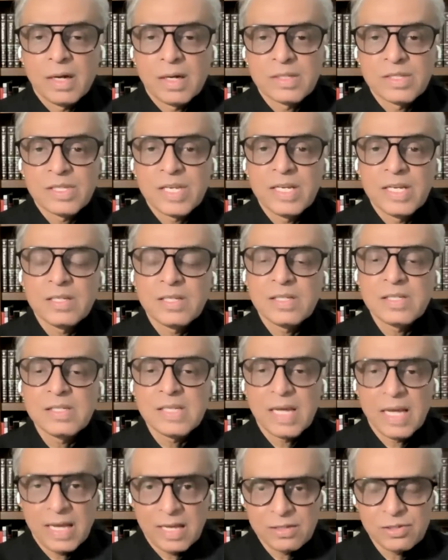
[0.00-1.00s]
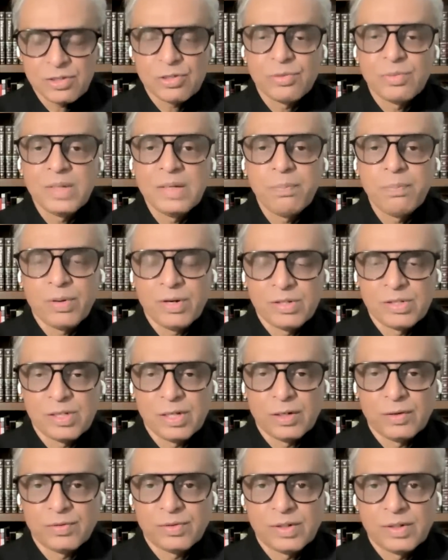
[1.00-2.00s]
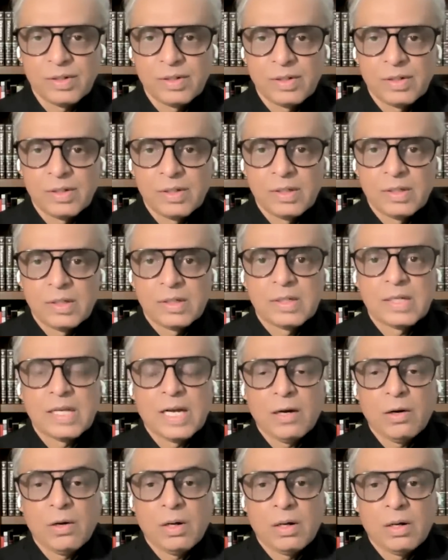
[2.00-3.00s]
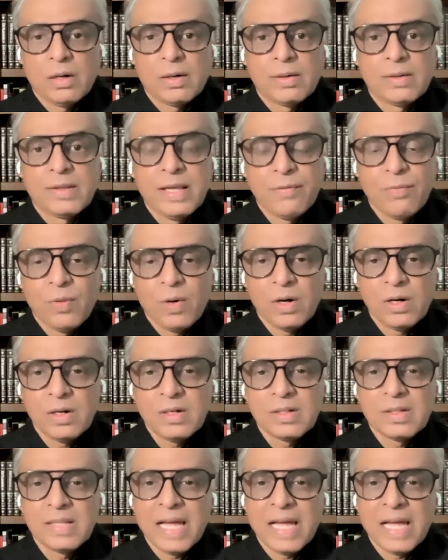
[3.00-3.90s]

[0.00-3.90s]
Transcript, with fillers: status has to be preserved. Now, they want